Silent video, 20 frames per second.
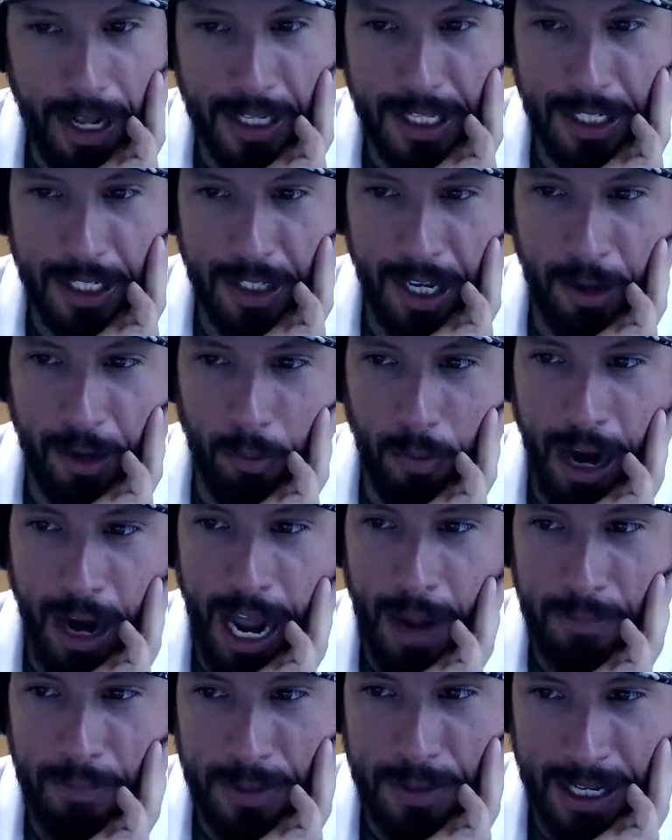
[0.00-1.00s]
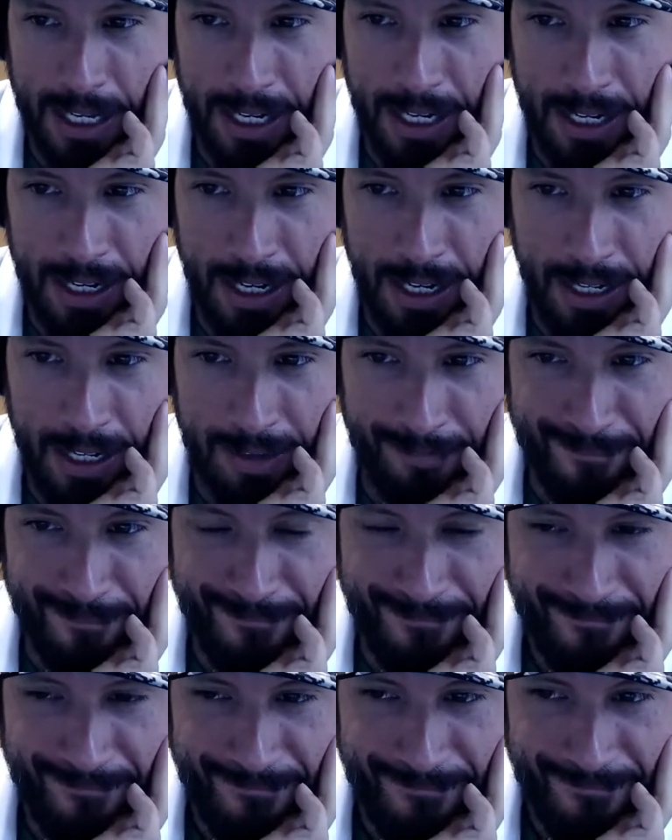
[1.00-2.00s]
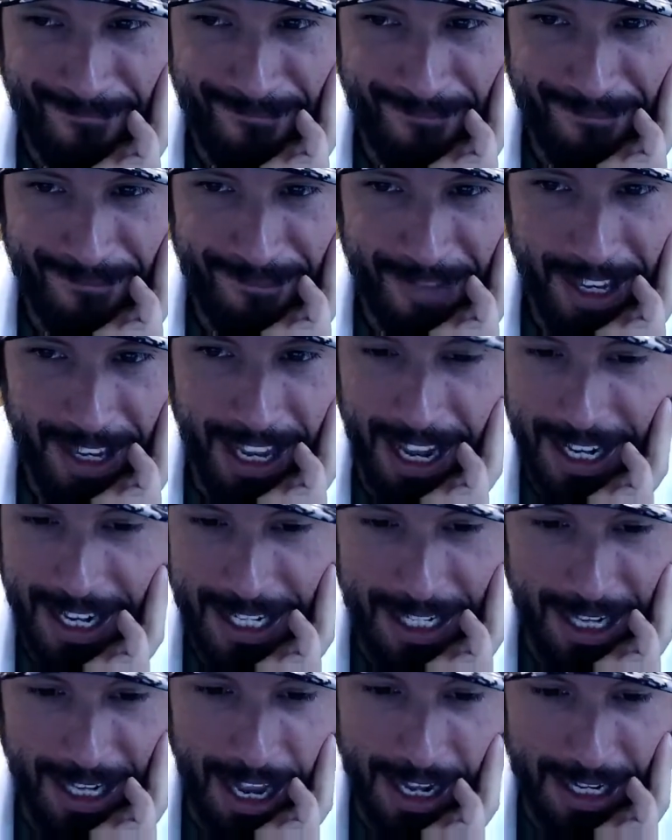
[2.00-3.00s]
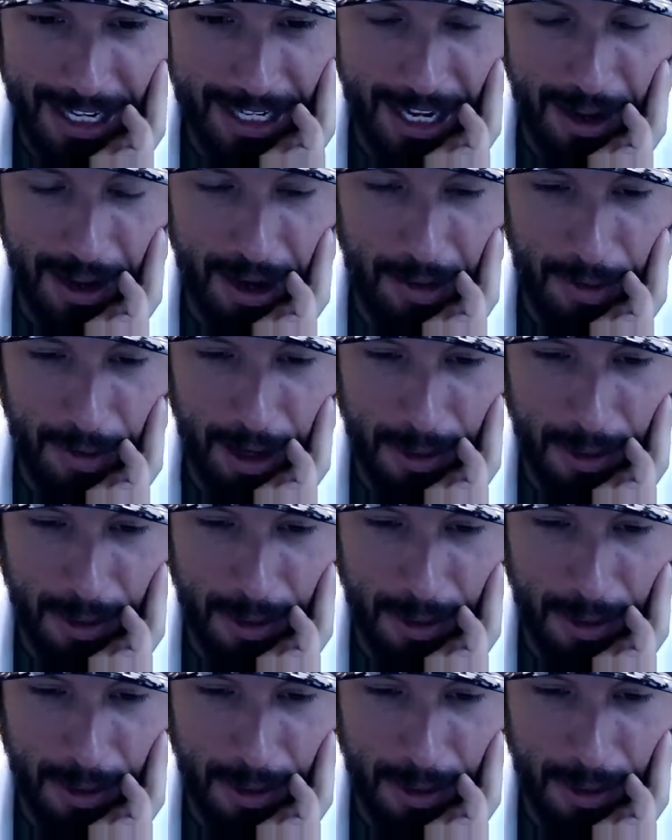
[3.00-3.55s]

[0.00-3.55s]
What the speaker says: like wrapped in. Yeah, it's just AWS,